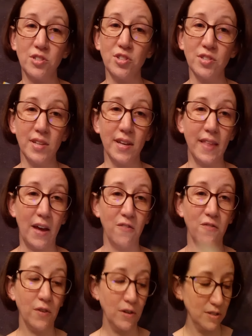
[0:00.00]
just like that
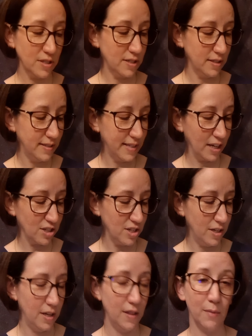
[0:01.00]
first
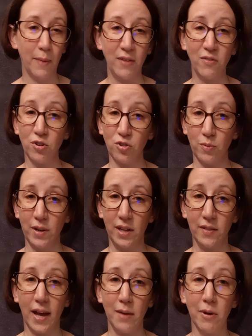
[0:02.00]
section in the My First
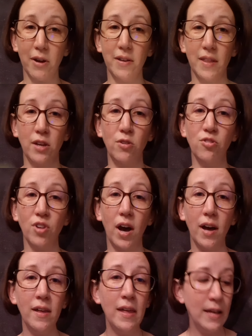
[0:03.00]
Reading library that you saw.